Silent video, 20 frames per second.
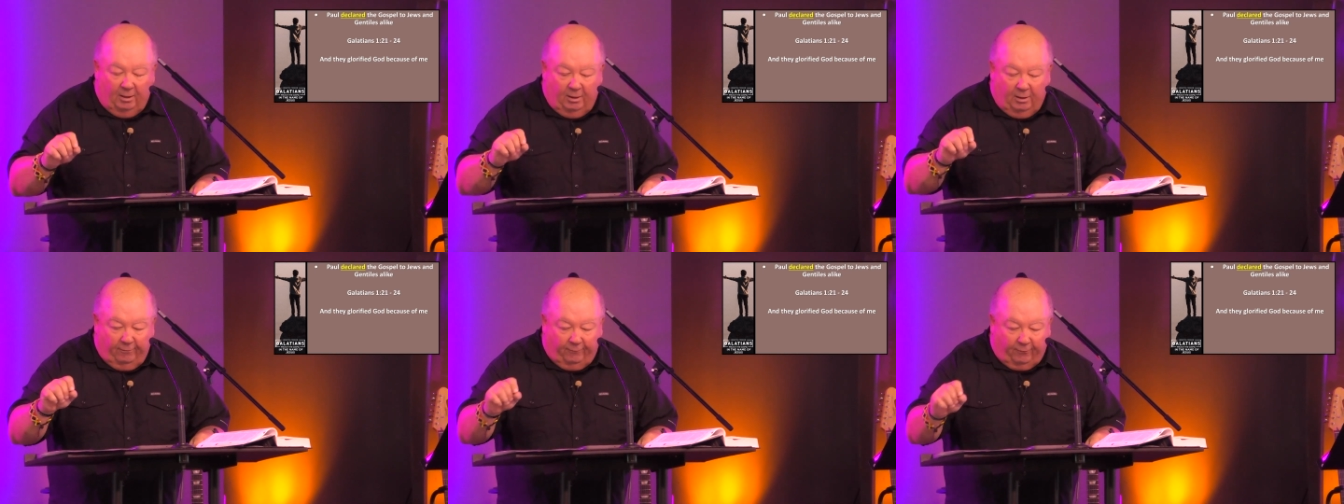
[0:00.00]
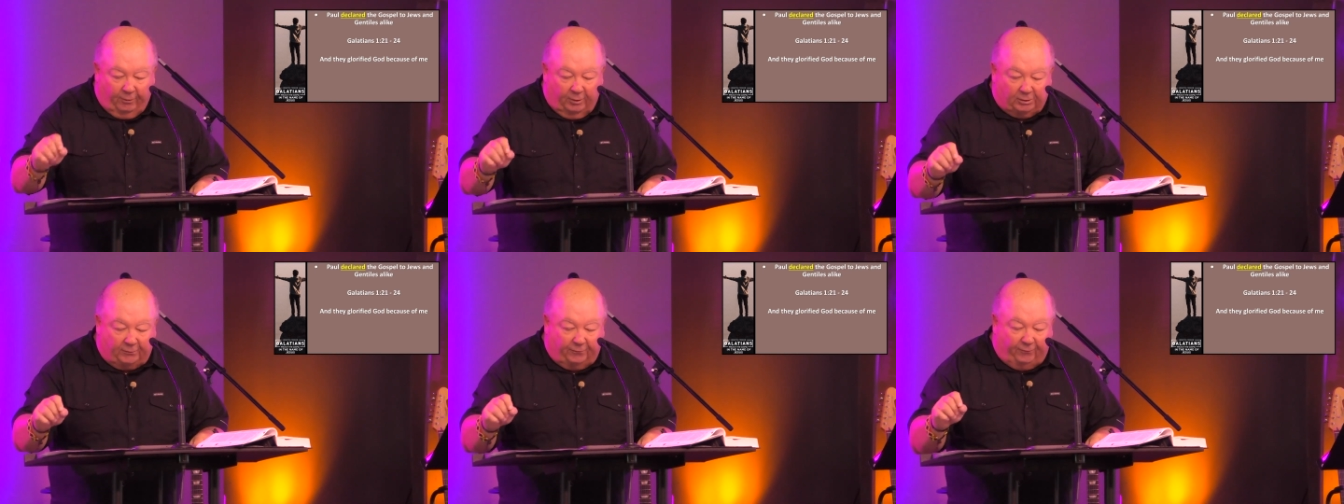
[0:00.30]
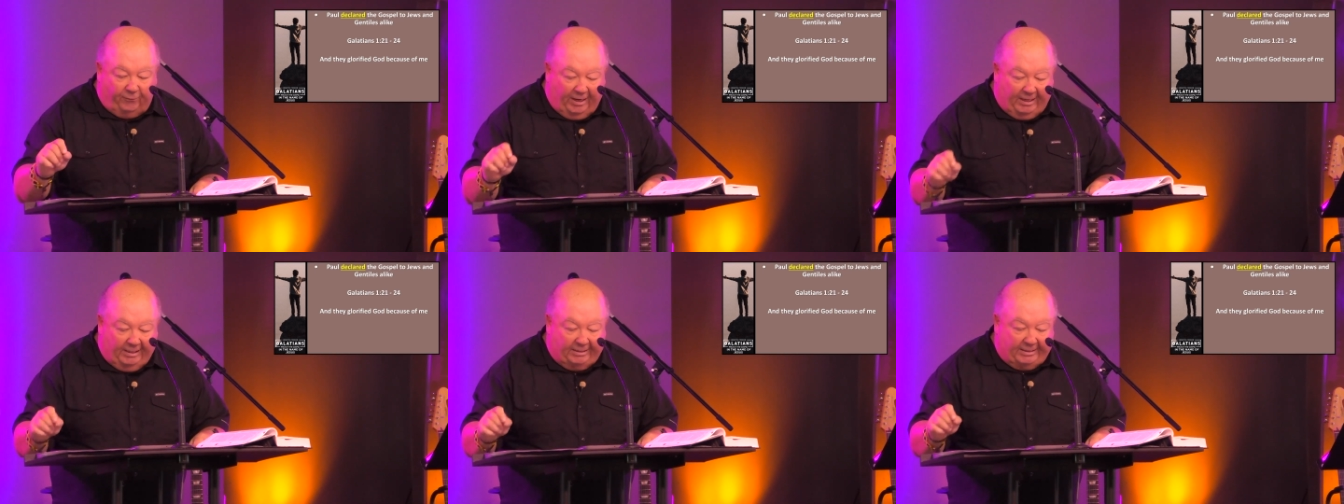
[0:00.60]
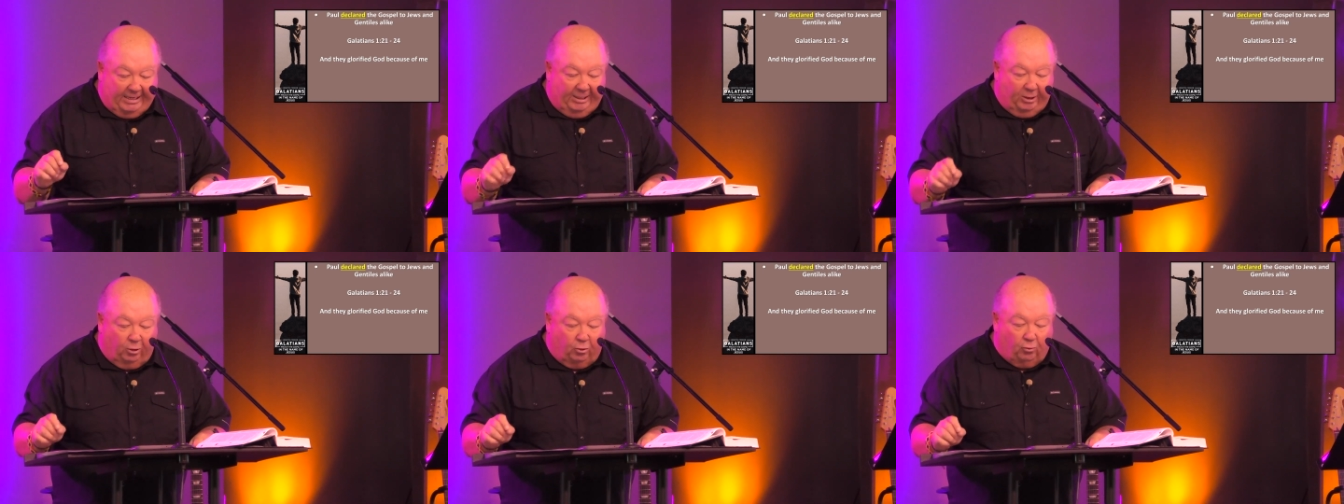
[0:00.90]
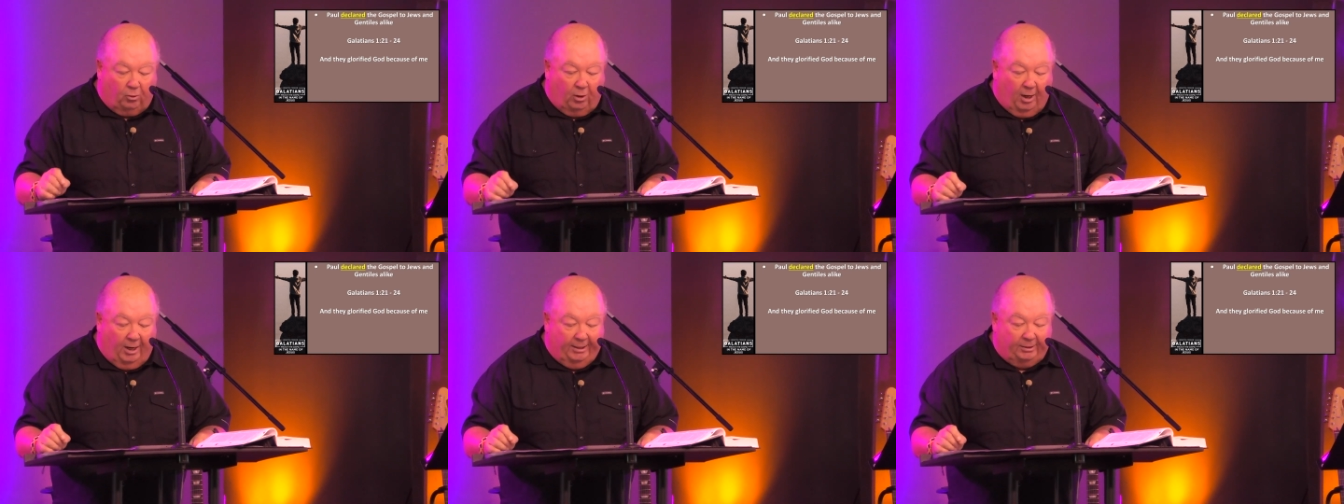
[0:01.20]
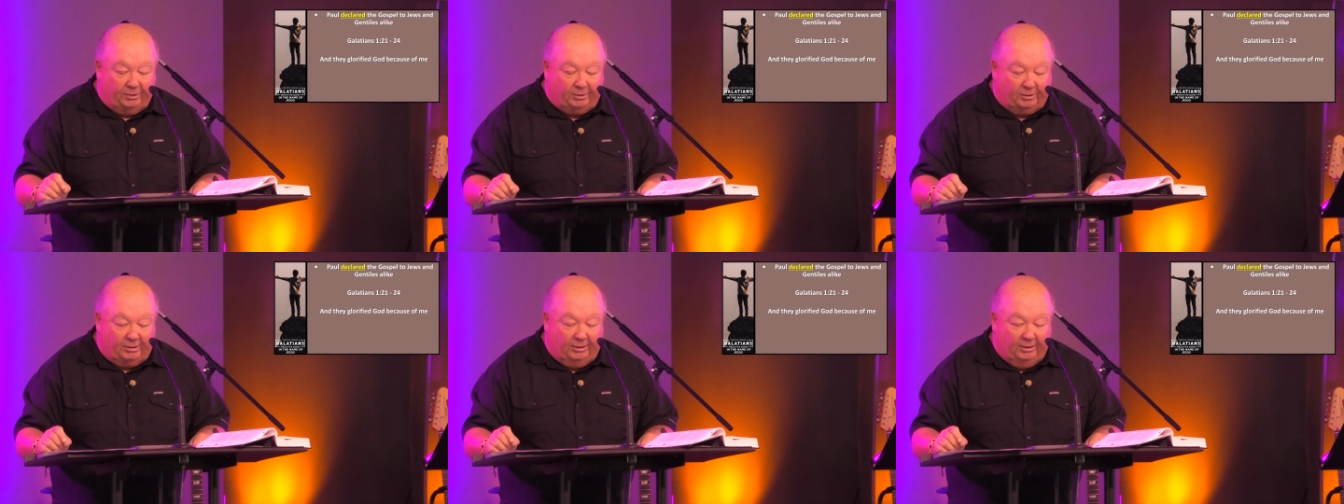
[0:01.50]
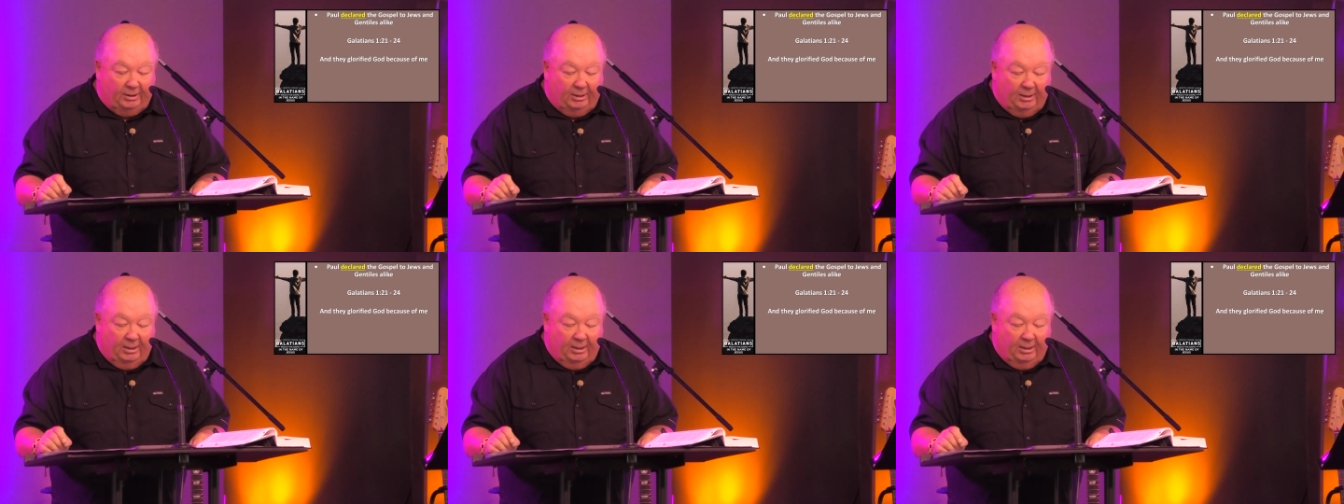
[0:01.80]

for his faith in Christ.